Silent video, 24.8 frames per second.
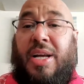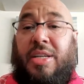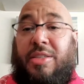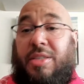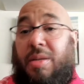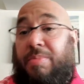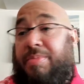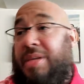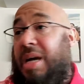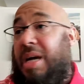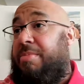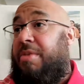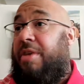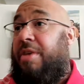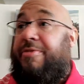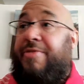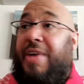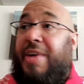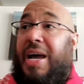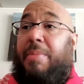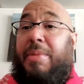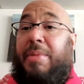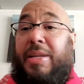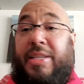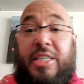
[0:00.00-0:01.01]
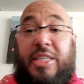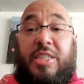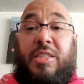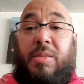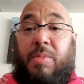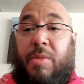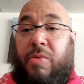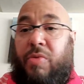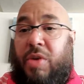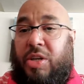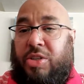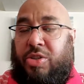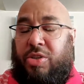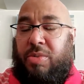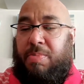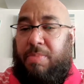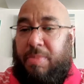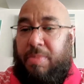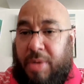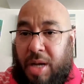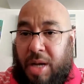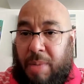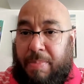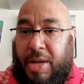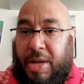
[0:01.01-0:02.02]
Sometimes your family system
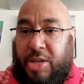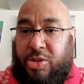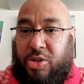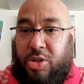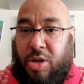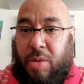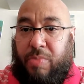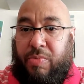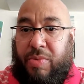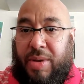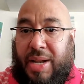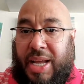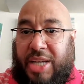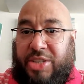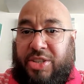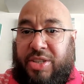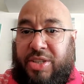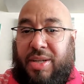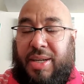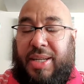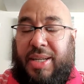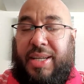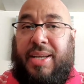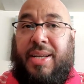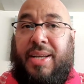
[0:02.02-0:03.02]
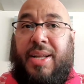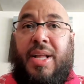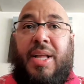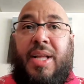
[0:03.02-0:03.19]
can mess you up relationally.